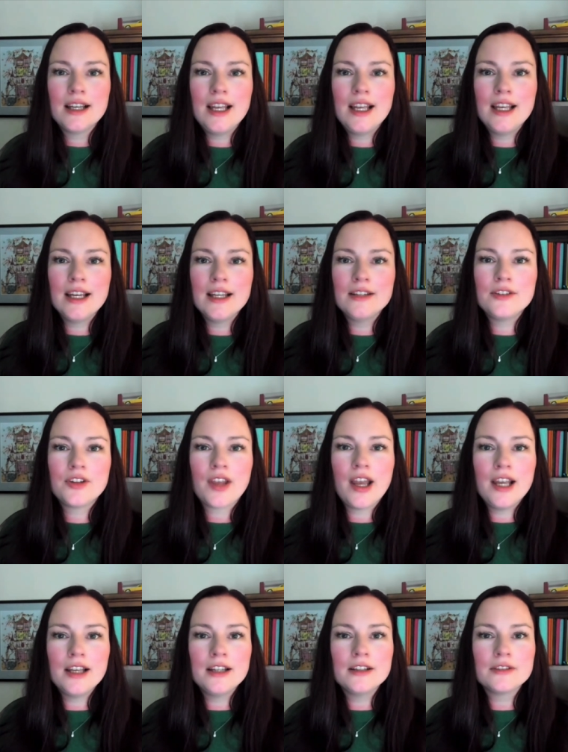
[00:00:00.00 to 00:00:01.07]
And
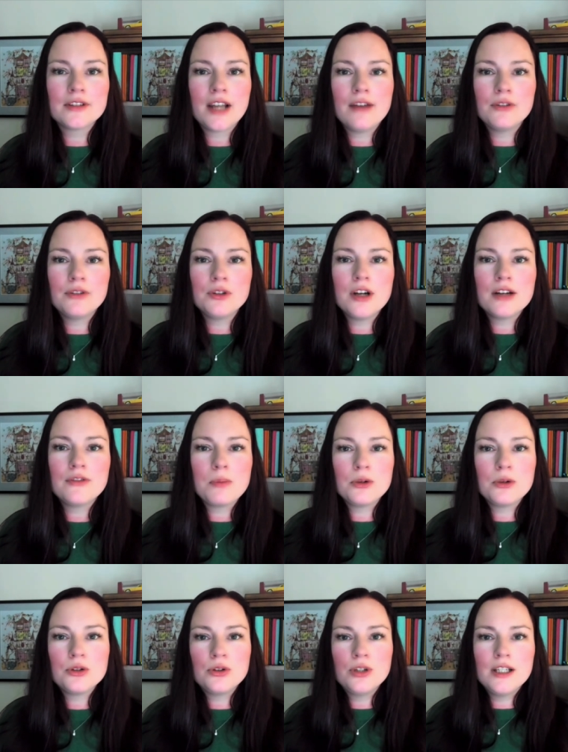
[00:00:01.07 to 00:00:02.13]
I have a lot of
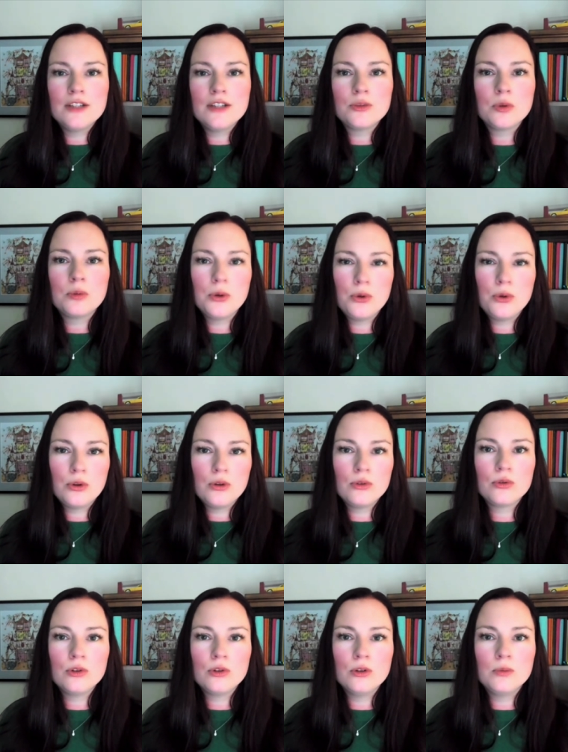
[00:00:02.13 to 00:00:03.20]
opportunities with both of
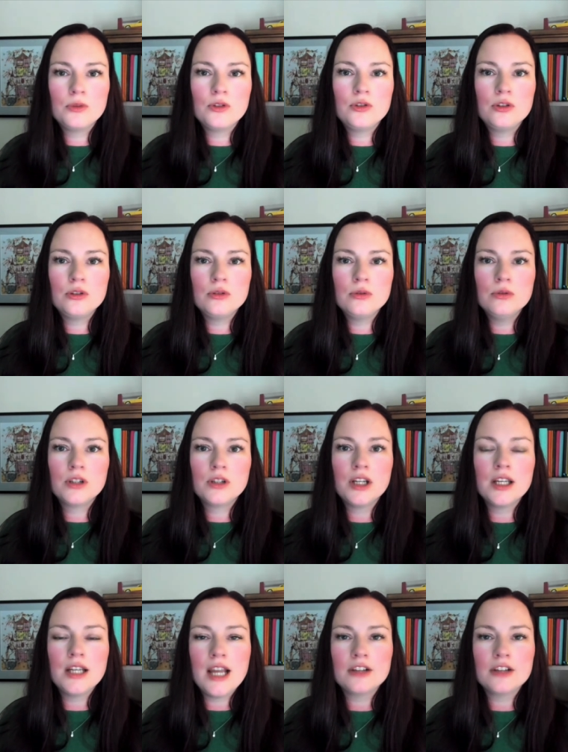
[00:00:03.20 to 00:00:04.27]
those groups to
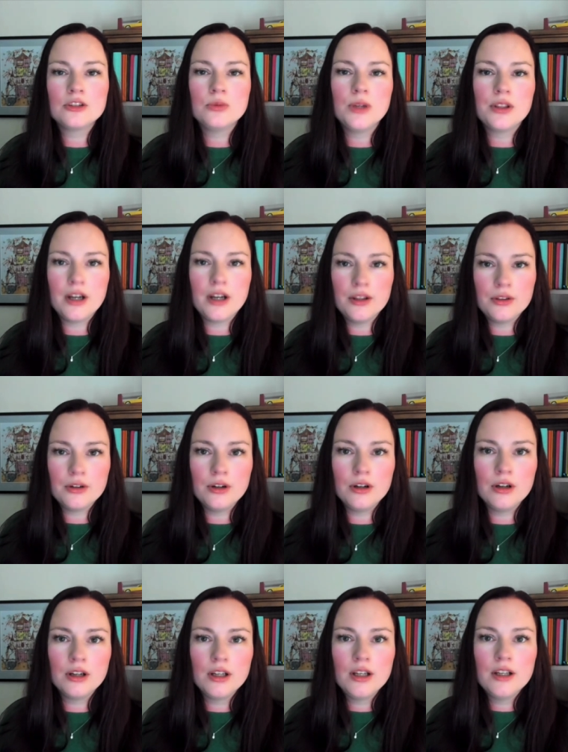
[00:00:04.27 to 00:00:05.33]
connect with
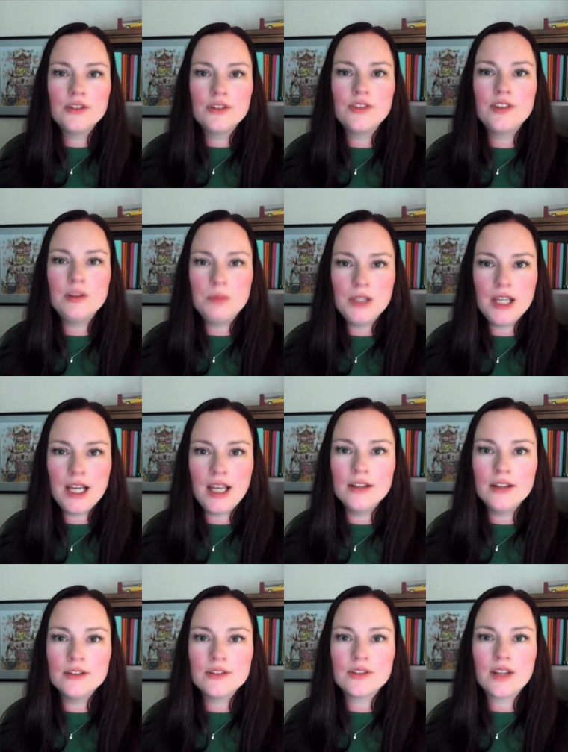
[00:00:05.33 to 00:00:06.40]
other
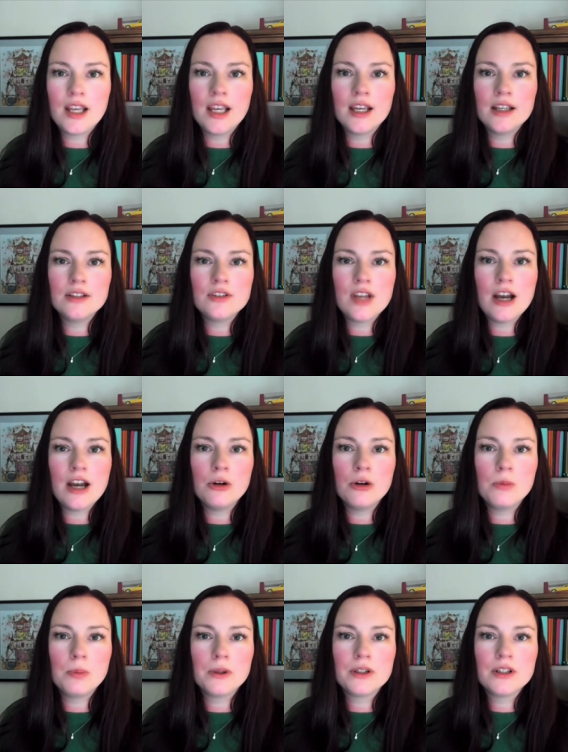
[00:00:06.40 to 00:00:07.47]
CPAs and help